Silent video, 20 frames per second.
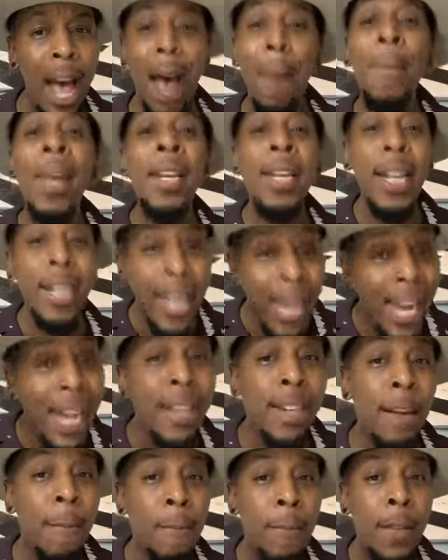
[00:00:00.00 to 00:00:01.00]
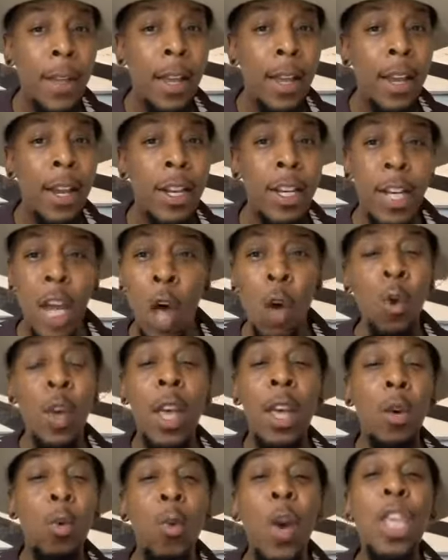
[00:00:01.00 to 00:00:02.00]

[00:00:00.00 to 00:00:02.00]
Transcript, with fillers: I'm in the kingdom. Don't,